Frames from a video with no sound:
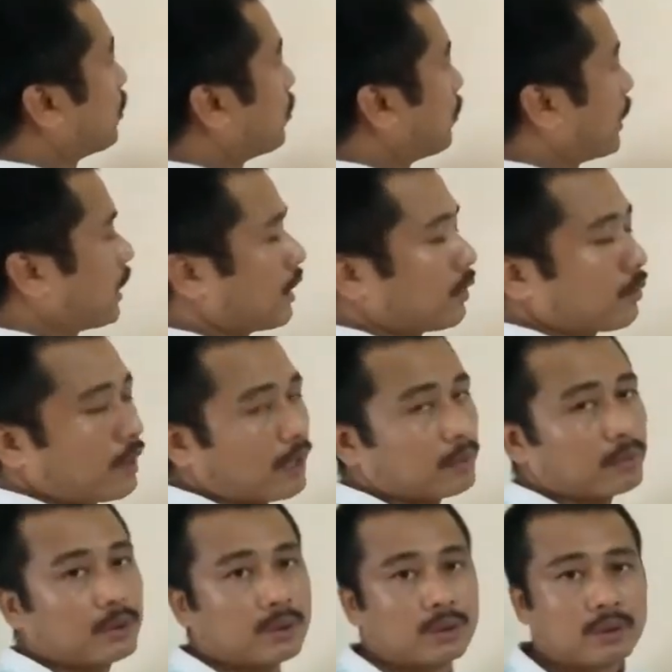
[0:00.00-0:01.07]
metal to
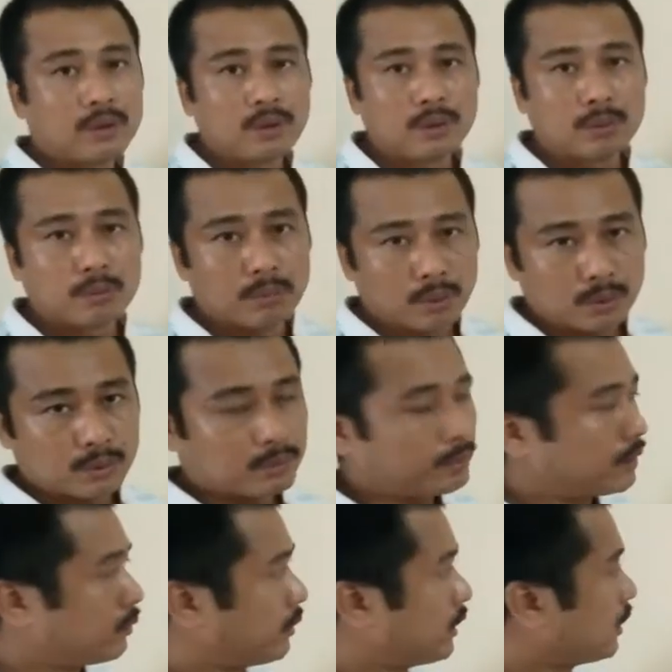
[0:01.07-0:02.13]
carbon bond
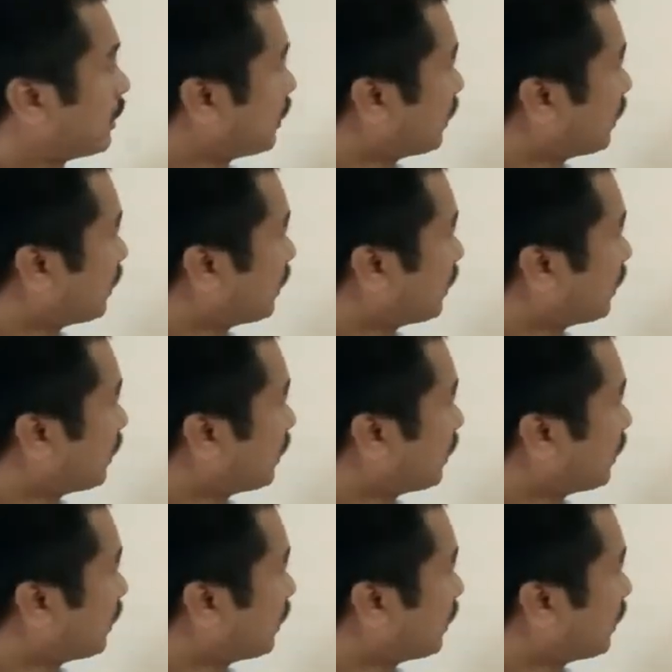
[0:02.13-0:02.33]
between